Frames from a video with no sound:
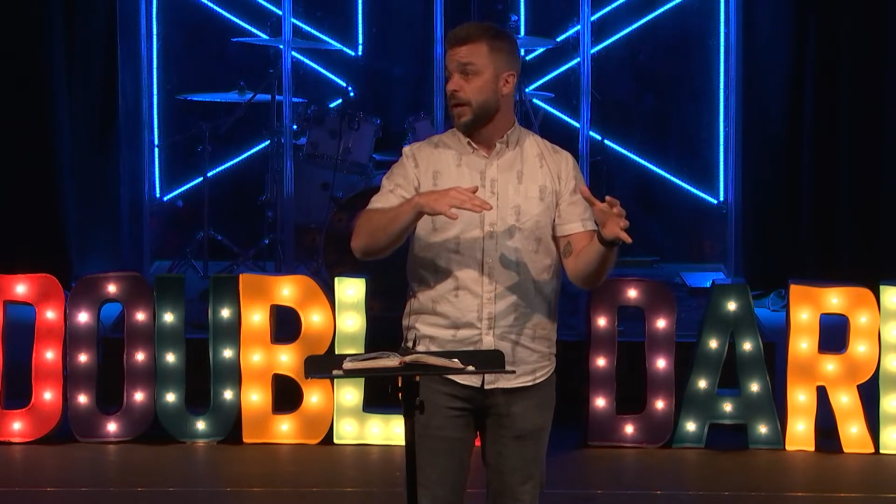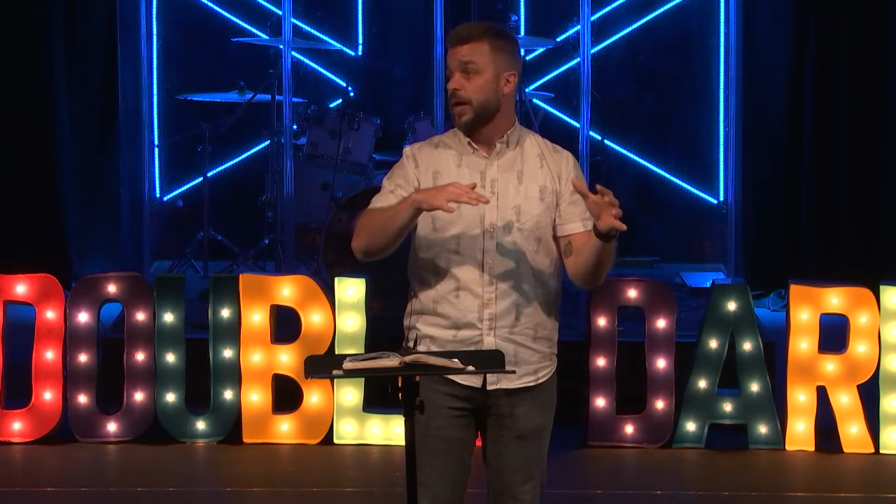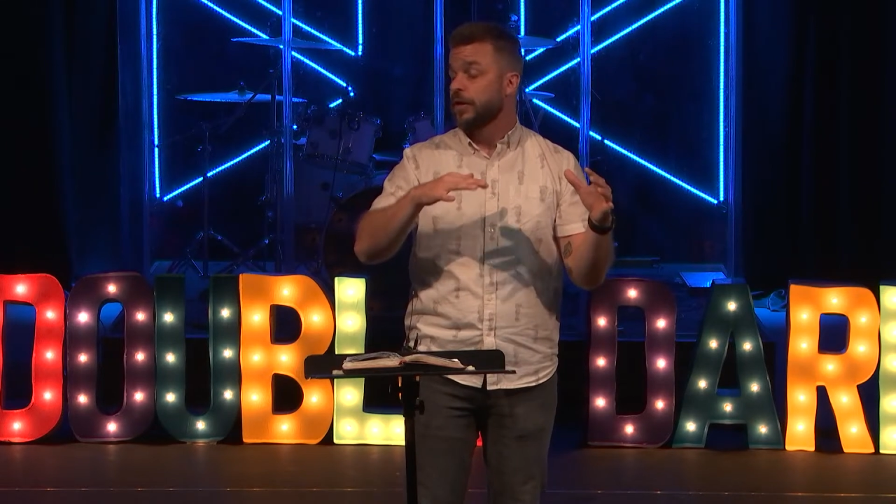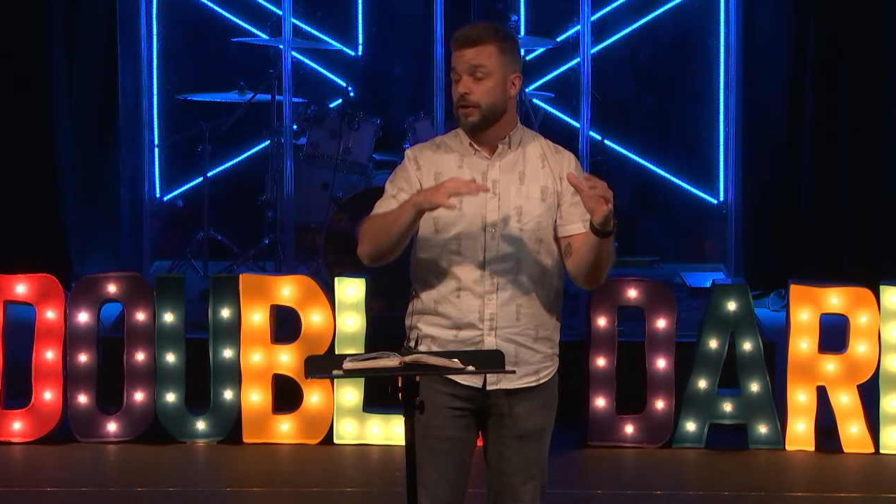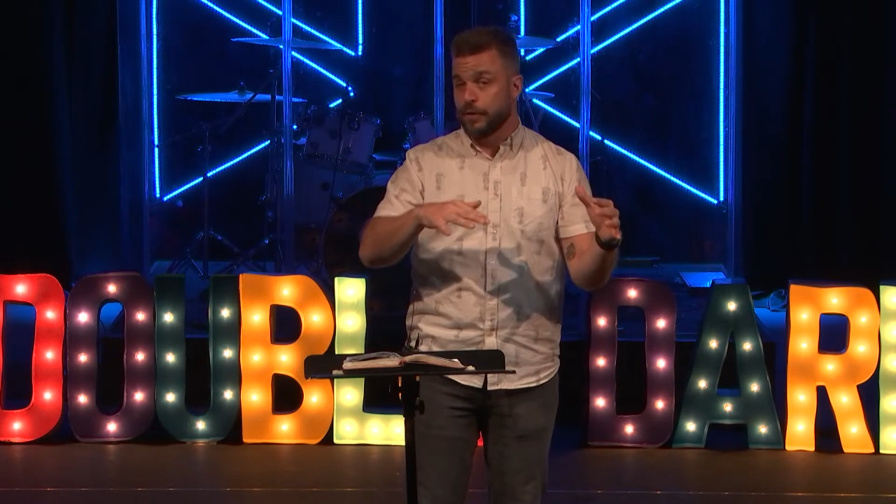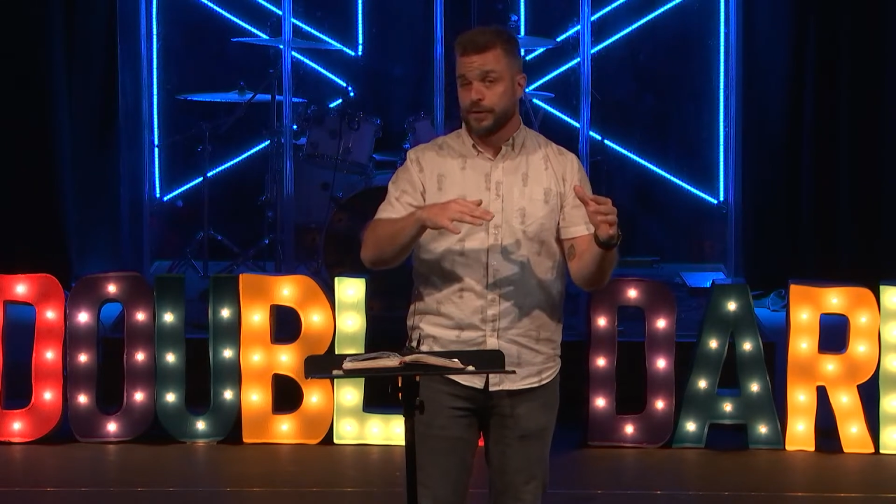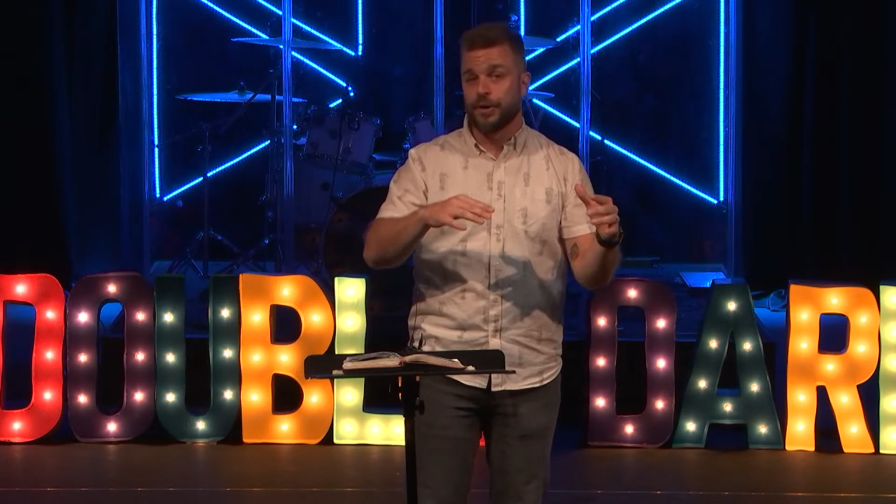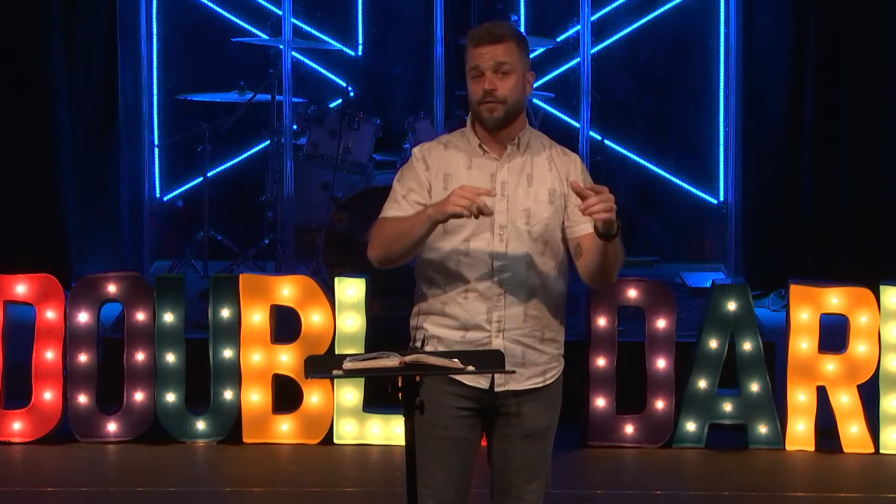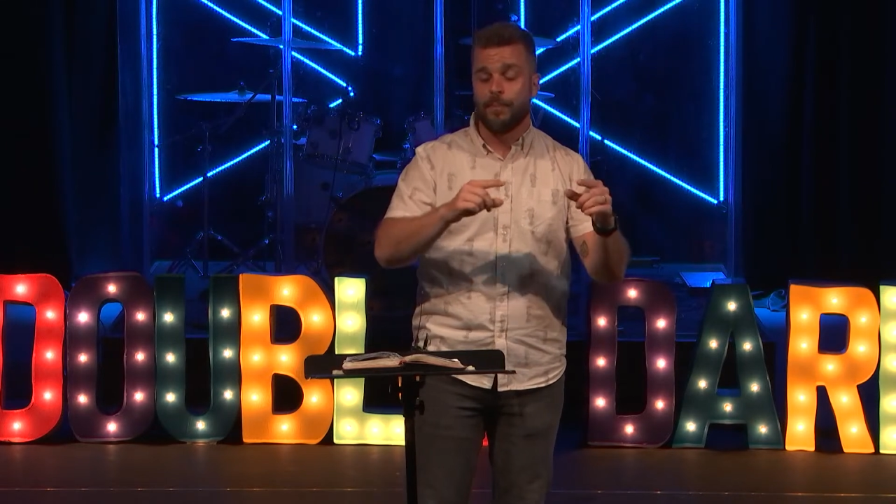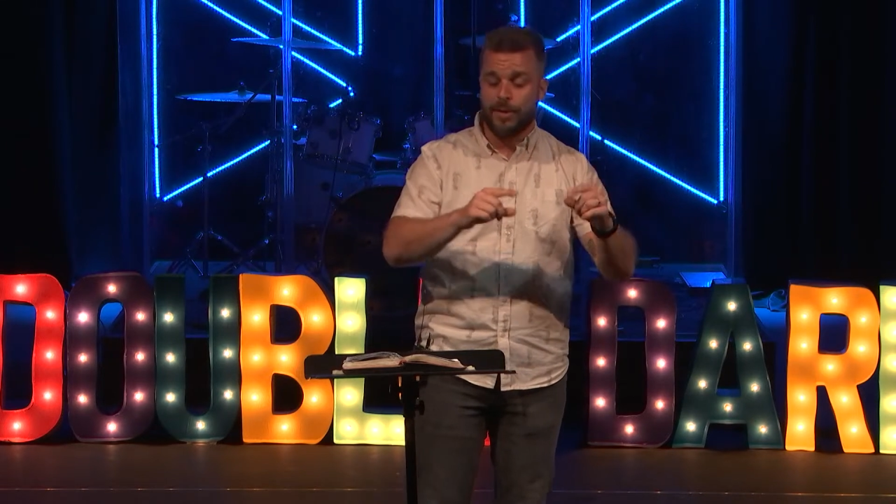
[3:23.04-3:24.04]
in
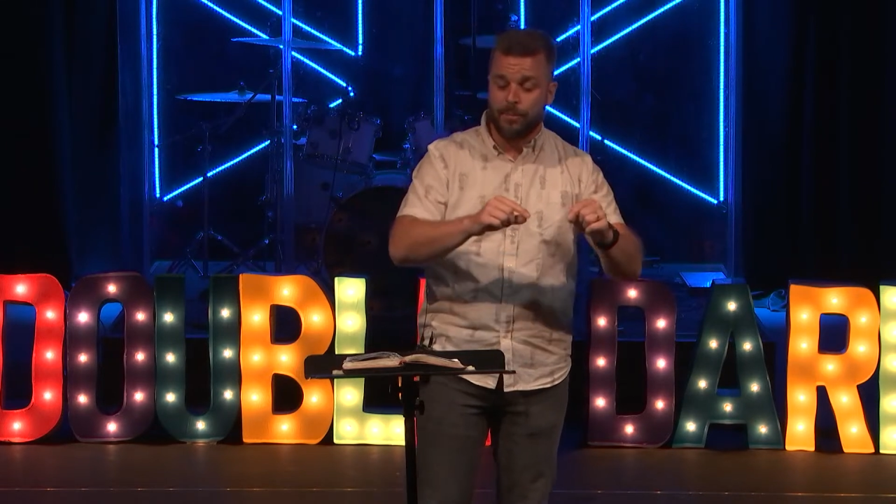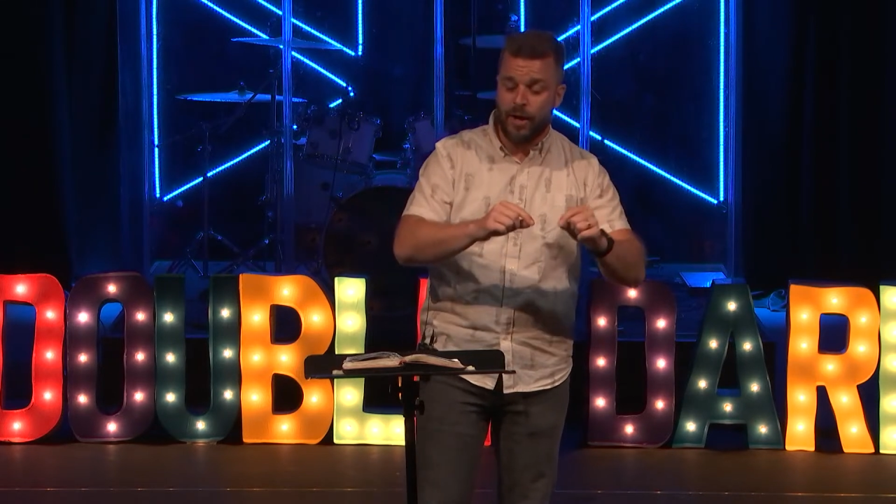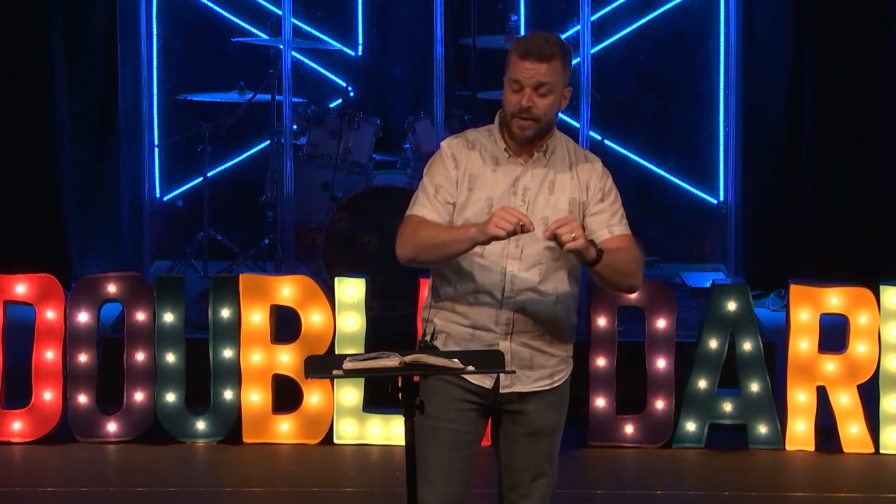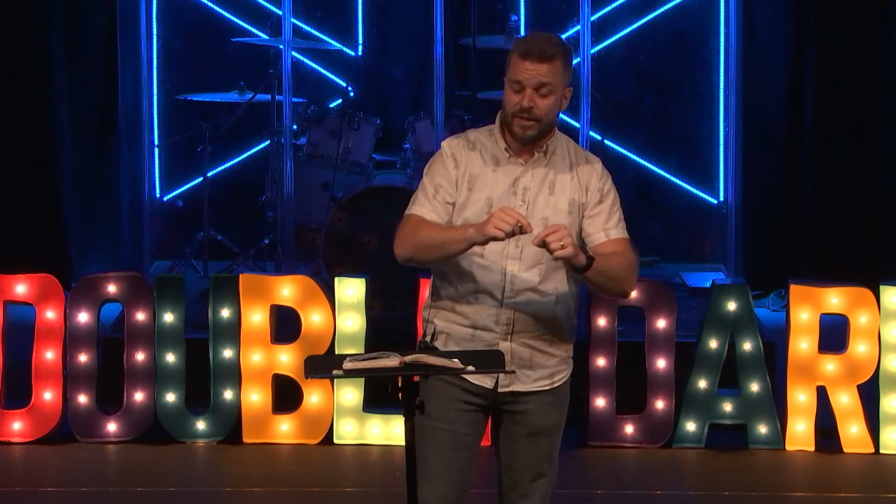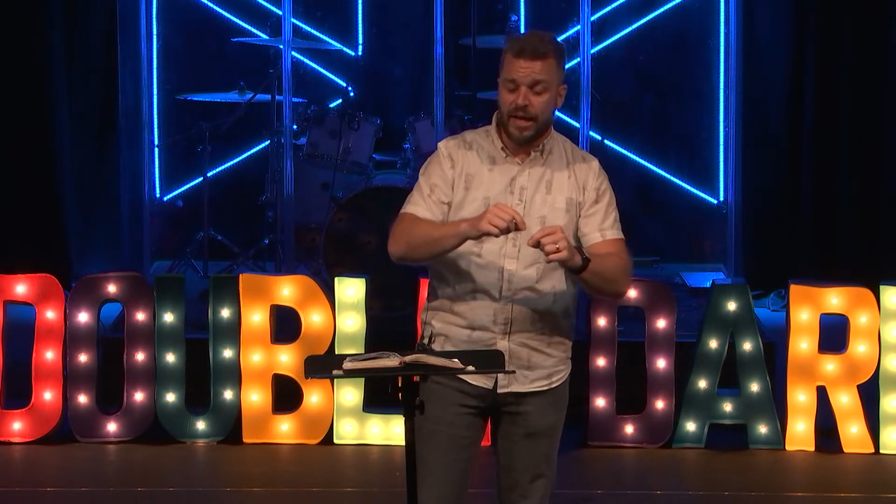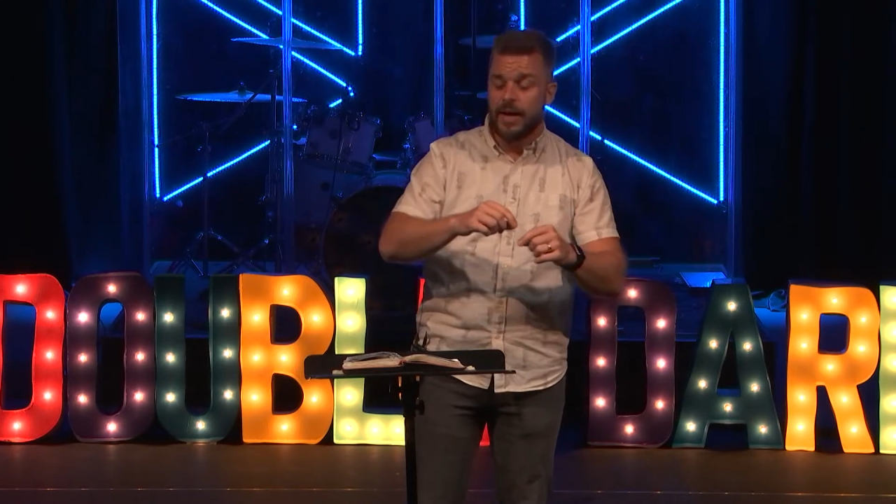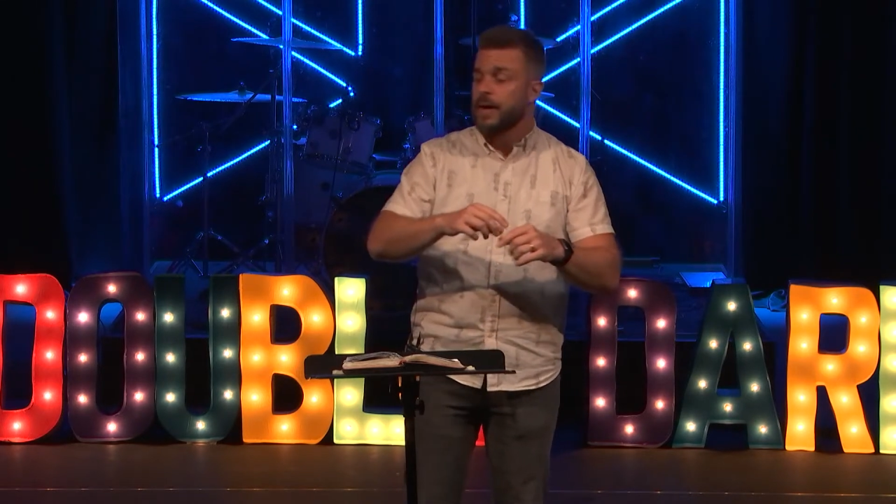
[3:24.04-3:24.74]
culture from people having...